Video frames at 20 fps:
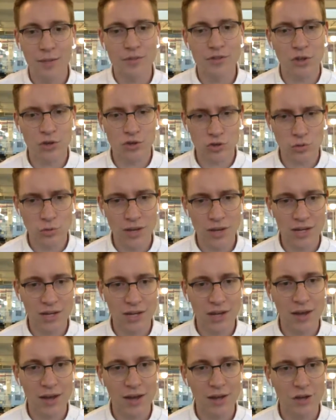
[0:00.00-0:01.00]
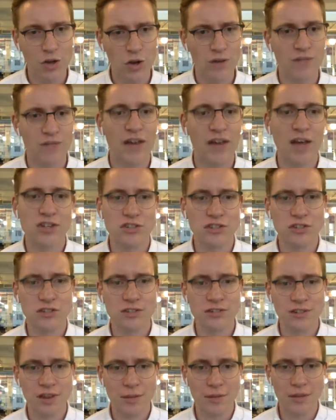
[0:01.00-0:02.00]
social media and
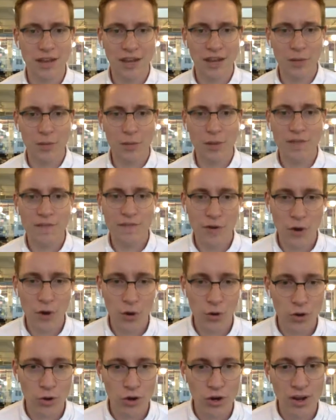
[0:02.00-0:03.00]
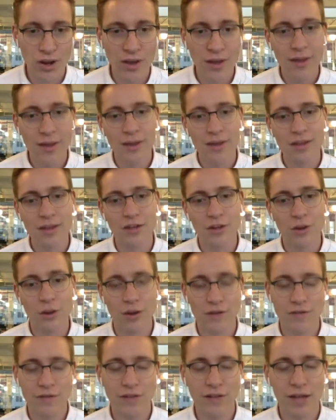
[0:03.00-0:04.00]
notifications that I'm getting on my phone.
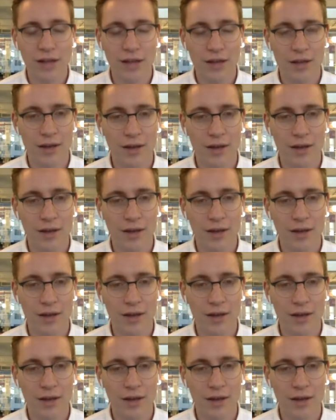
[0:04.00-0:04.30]
I feel like